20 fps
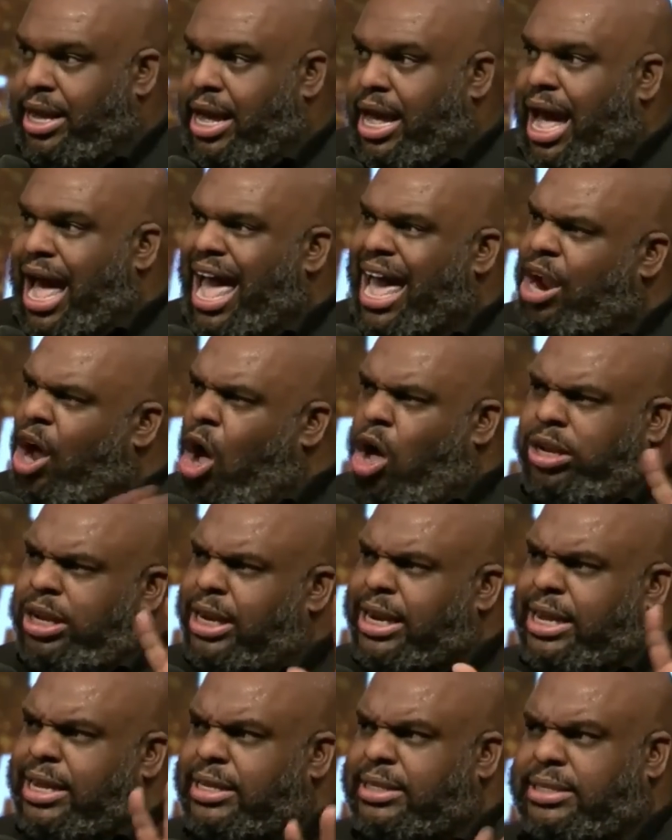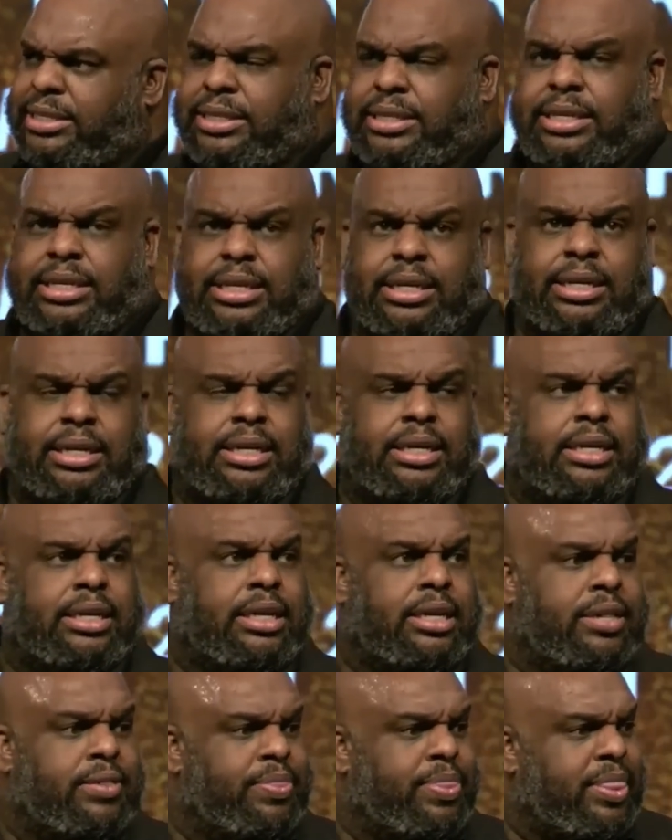I had all of this.
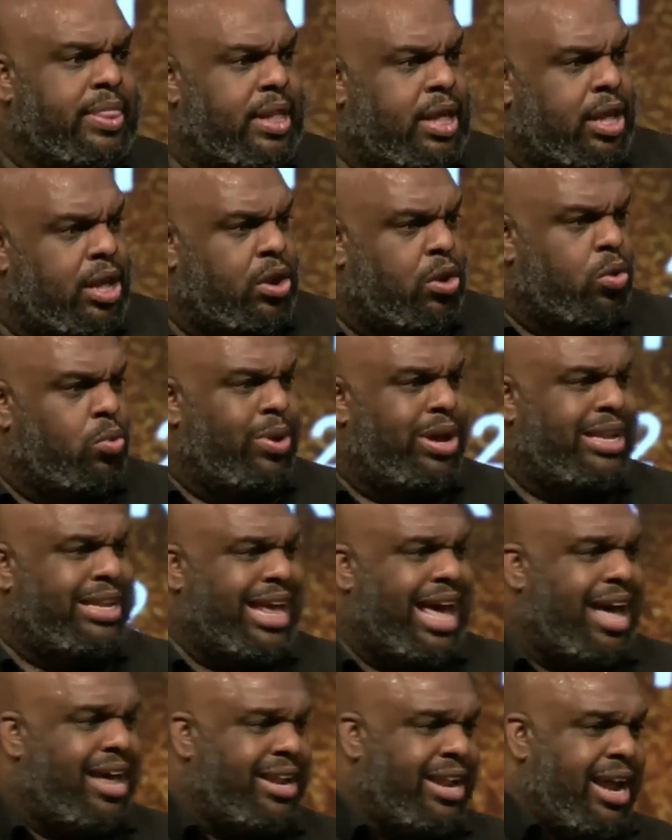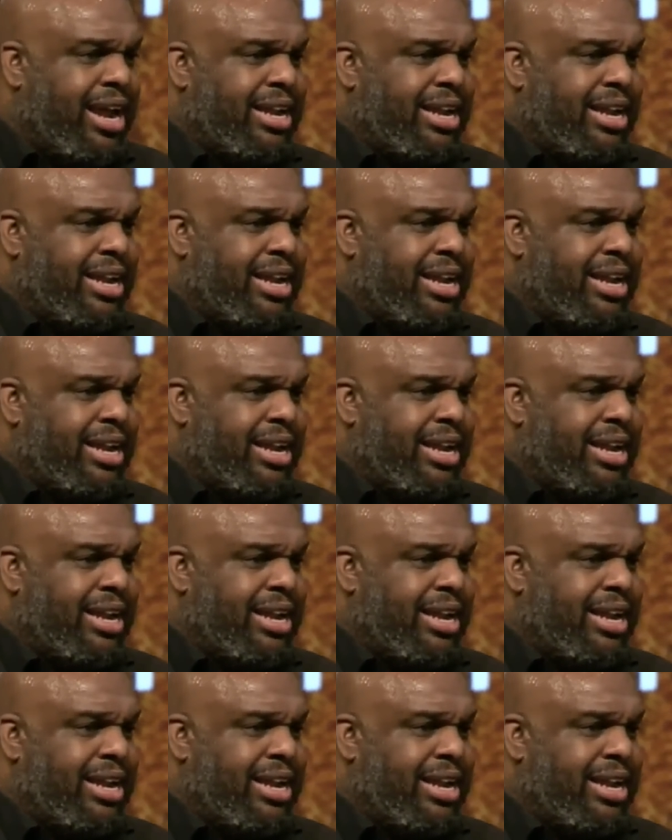Went down there,